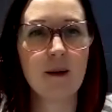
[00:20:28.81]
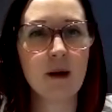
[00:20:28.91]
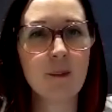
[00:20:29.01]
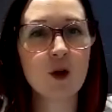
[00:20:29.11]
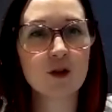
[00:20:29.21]

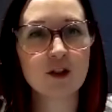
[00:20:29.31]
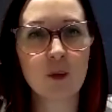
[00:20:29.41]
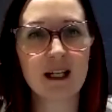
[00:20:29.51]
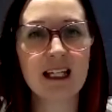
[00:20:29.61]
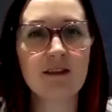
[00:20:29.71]
but I'm
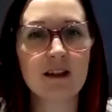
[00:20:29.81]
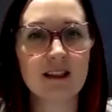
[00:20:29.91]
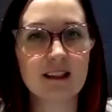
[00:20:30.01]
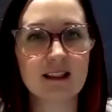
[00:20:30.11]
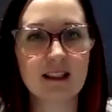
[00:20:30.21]
also hearing
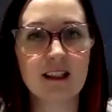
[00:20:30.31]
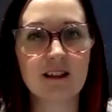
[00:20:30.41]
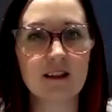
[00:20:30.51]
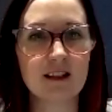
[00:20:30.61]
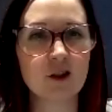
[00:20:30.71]
and
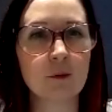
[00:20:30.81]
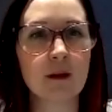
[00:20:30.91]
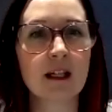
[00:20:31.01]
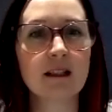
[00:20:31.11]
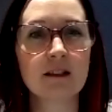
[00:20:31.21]
seeing that there's some
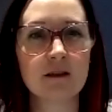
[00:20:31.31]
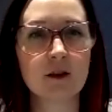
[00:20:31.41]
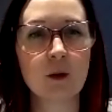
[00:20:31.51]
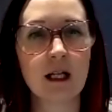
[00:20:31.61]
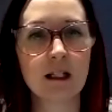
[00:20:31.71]
negatives
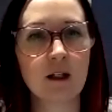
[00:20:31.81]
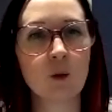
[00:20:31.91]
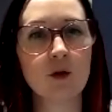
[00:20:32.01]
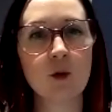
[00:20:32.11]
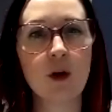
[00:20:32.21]
as well, and I
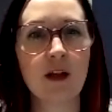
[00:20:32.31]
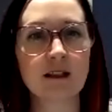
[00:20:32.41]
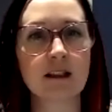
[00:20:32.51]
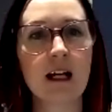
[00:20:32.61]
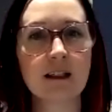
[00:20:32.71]
wonder what
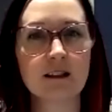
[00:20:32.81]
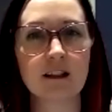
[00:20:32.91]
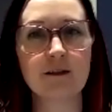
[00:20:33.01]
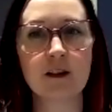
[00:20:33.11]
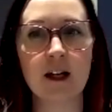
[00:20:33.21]
that's like to
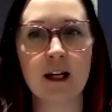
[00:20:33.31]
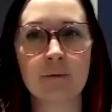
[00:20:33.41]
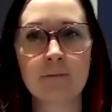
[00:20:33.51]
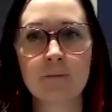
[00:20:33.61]
live in that.